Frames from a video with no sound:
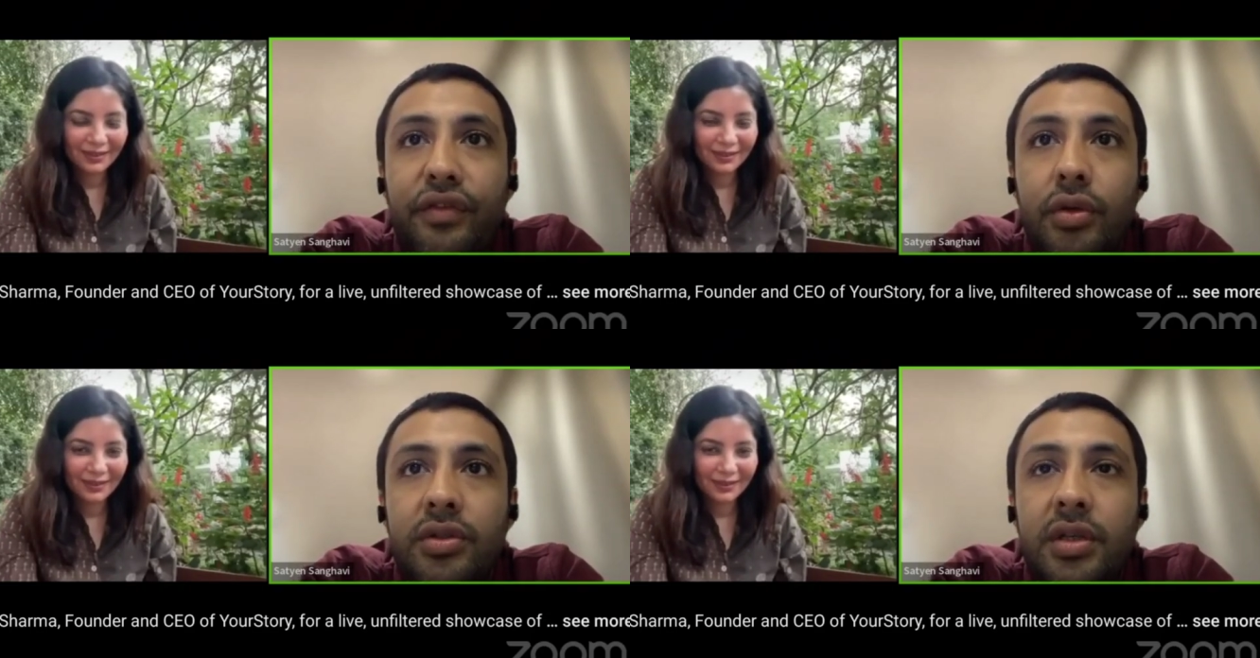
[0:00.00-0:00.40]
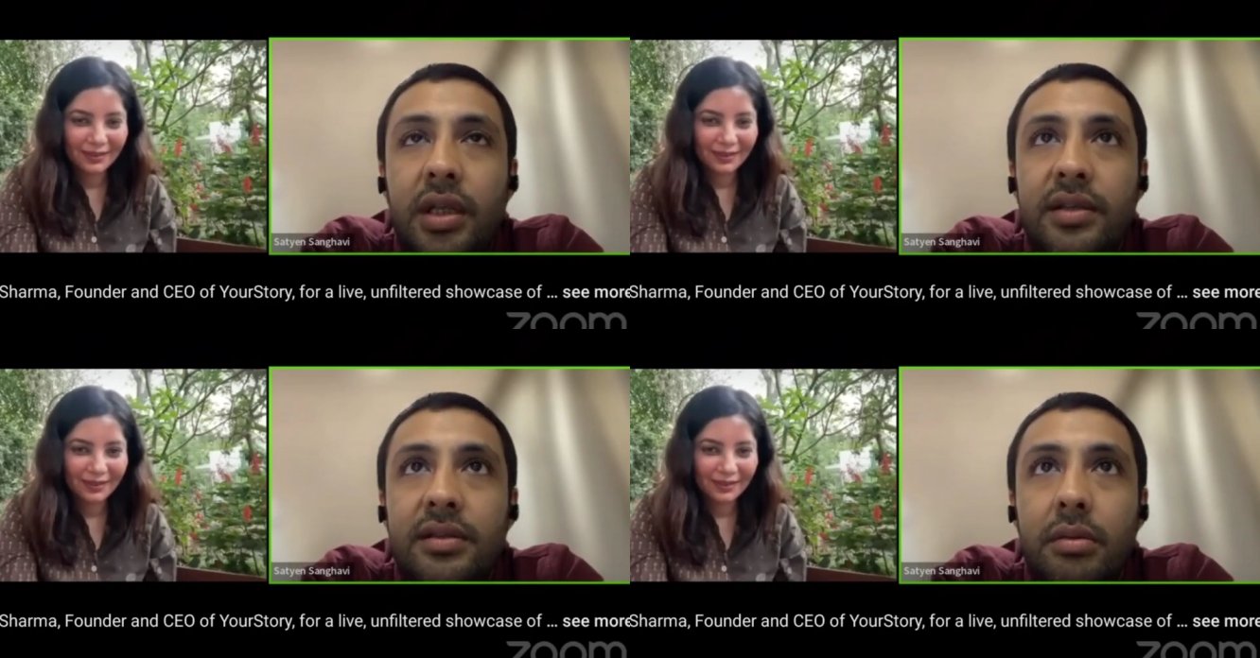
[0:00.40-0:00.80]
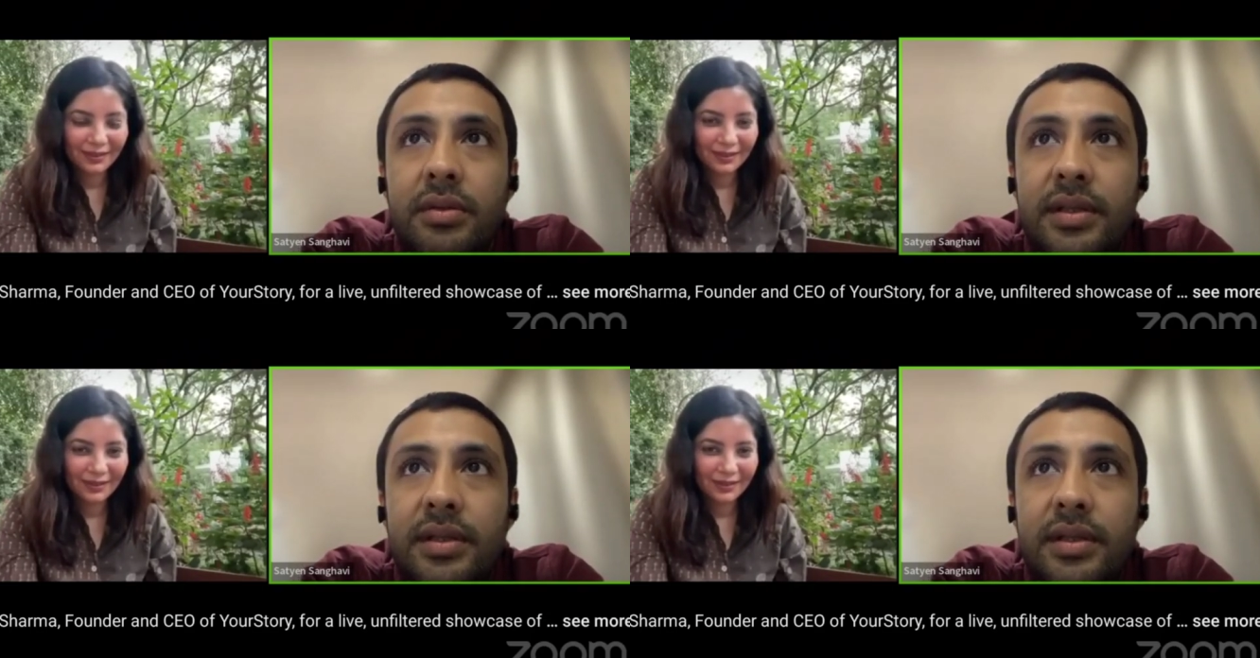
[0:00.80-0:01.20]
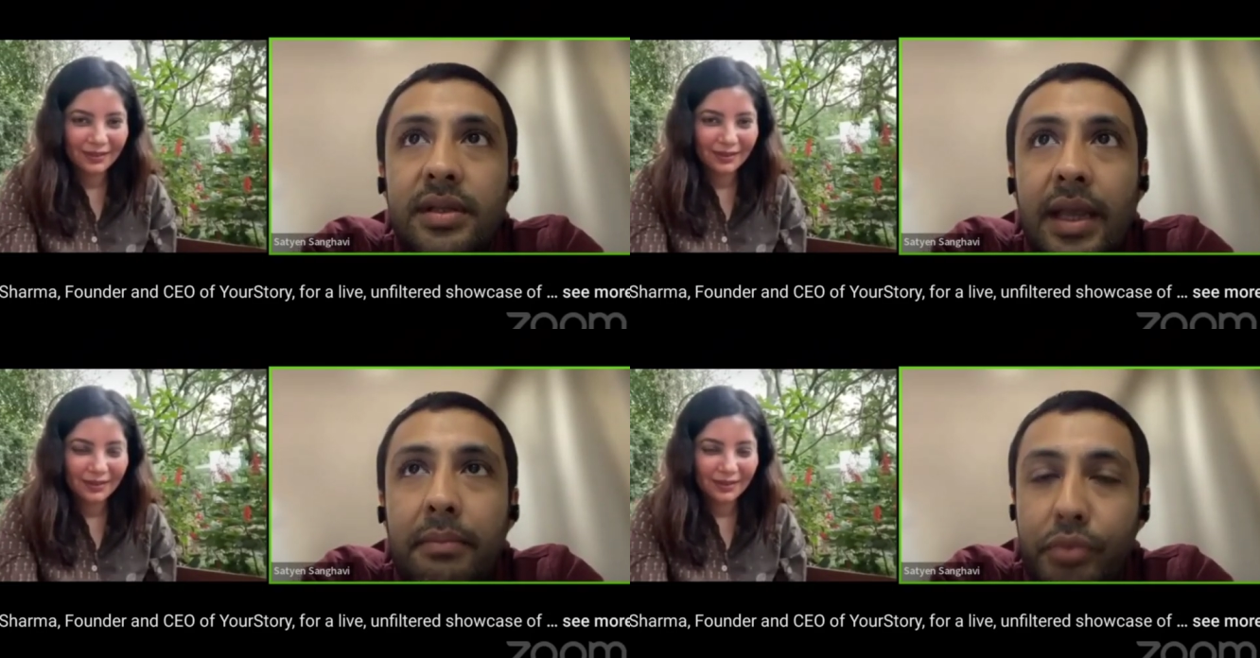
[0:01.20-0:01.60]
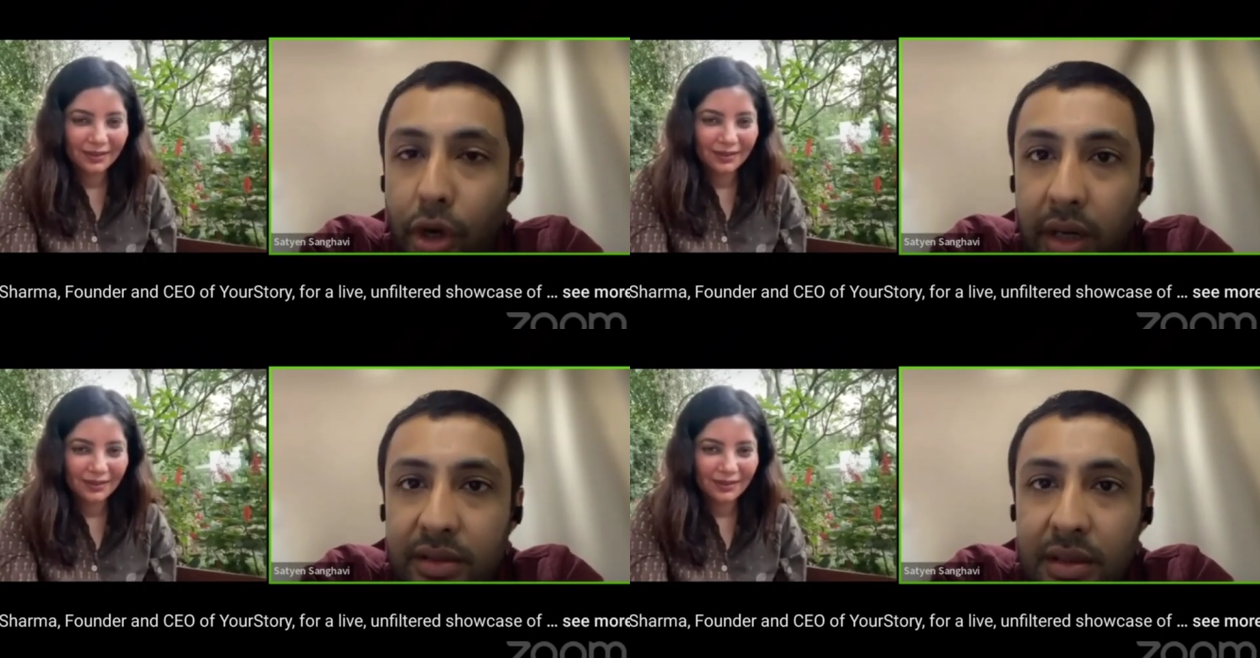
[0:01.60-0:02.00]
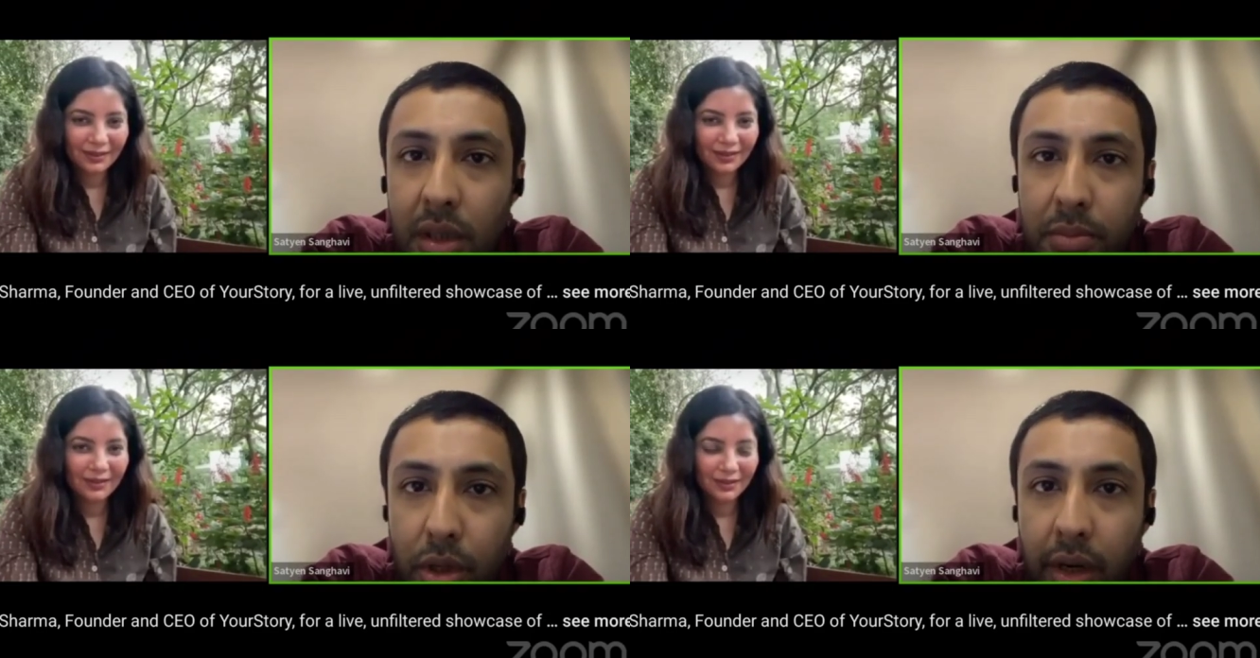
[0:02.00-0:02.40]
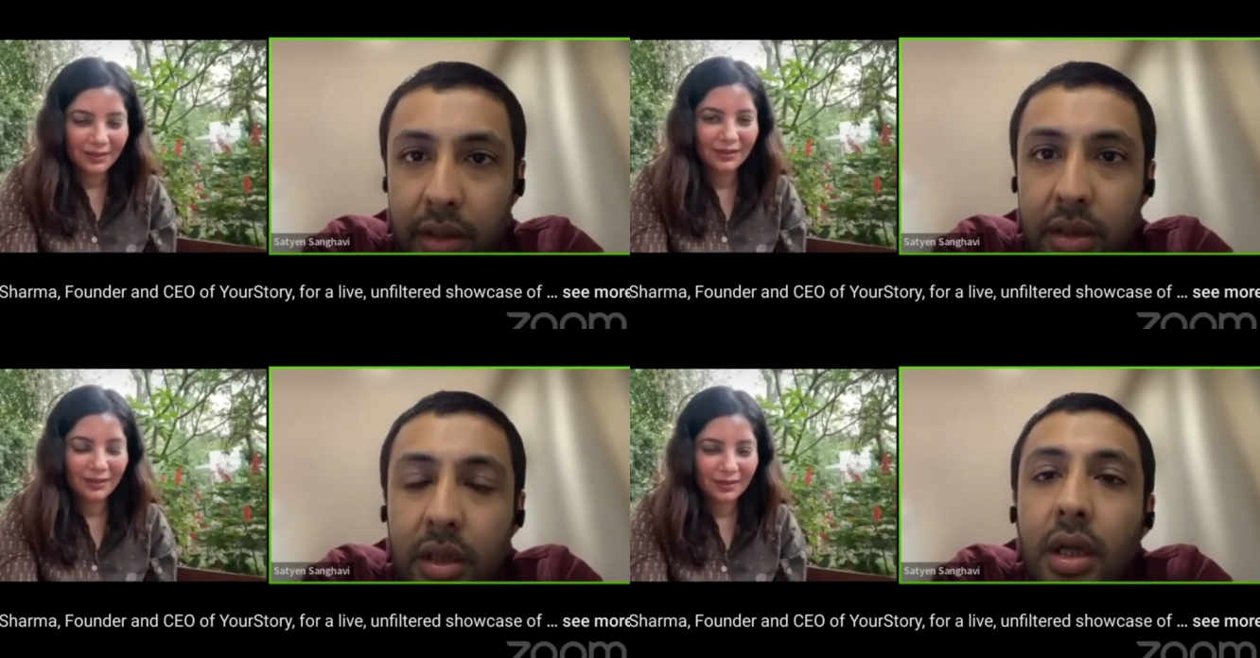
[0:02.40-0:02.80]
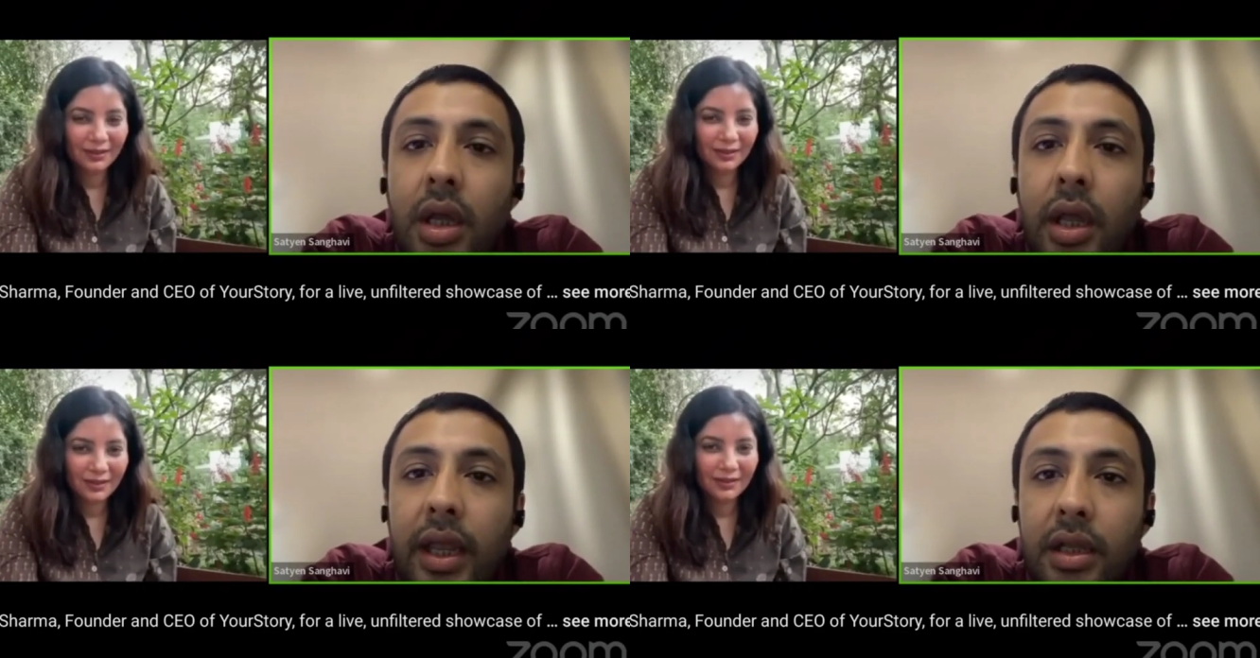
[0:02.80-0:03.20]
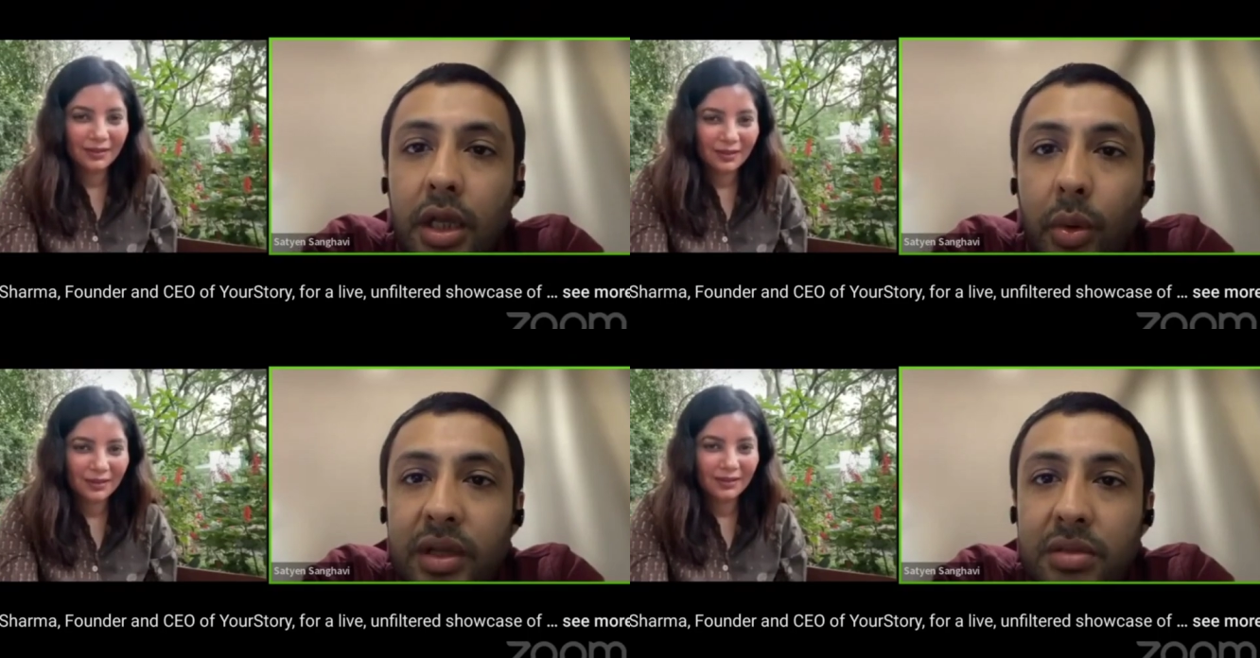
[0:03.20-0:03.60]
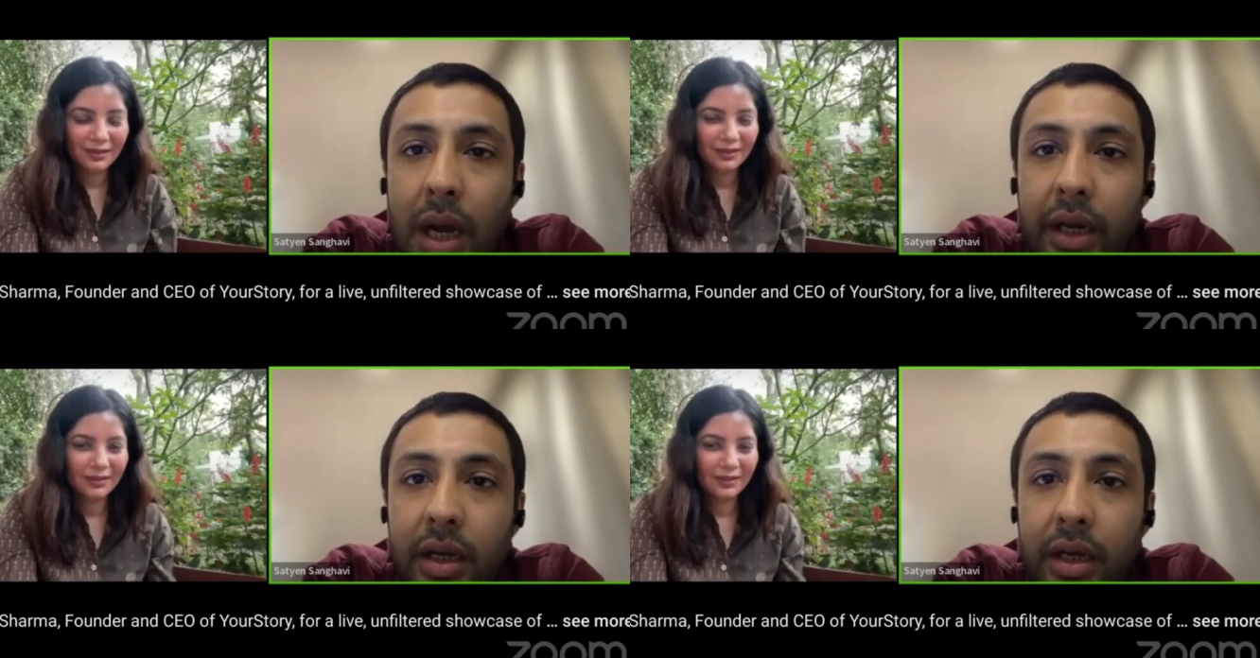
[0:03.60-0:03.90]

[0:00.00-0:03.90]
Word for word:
Speaker 1: Uh, if you see the same, same product, similar product in the U.S.